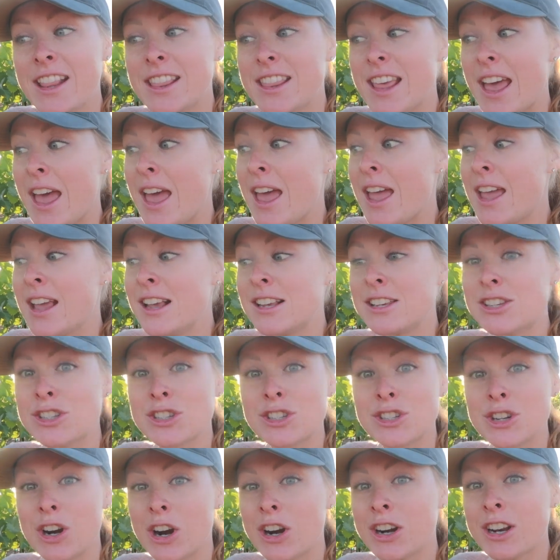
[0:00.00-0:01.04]
they
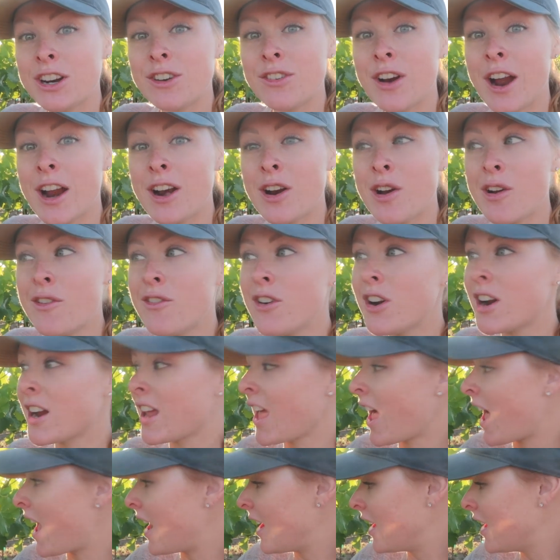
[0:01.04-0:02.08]
started right over
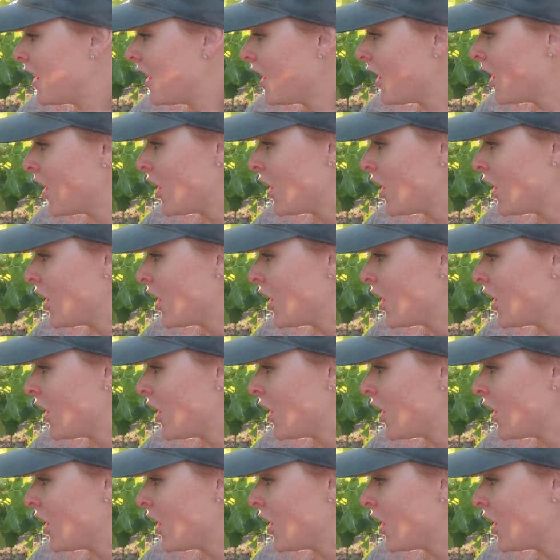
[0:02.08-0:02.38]
again.